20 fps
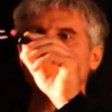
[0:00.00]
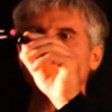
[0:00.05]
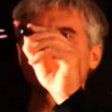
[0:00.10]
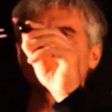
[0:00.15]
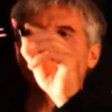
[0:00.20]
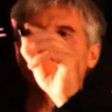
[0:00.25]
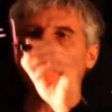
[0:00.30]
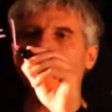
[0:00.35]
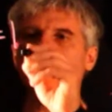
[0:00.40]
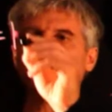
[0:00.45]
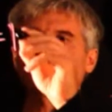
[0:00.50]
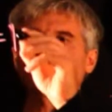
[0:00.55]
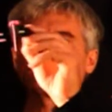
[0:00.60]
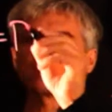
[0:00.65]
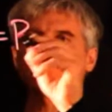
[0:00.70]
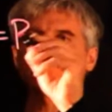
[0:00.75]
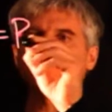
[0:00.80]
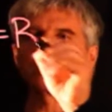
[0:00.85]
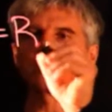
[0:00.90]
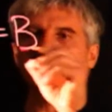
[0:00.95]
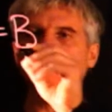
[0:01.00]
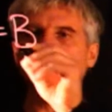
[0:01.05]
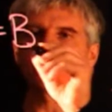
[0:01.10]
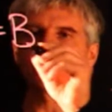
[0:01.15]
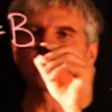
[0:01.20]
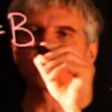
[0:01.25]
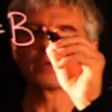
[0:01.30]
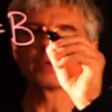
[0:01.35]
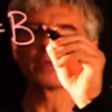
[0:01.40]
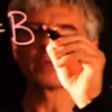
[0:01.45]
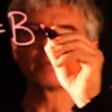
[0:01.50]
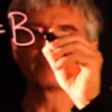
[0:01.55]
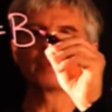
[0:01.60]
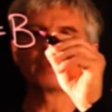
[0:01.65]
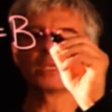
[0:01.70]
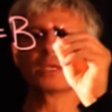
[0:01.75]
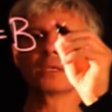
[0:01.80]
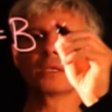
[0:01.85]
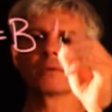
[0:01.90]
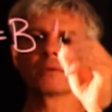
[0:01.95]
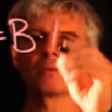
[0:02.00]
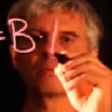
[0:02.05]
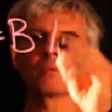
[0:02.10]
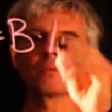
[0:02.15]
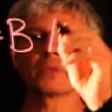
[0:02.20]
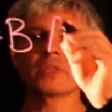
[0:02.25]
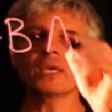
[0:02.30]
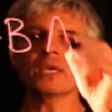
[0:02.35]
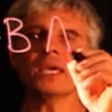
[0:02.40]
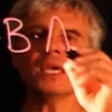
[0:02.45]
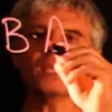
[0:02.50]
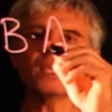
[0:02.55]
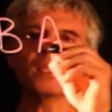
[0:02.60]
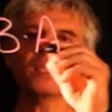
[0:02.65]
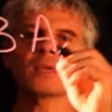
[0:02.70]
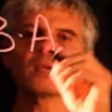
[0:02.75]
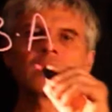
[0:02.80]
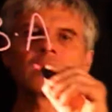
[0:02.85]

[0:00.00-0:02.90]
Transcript: the product with B with A,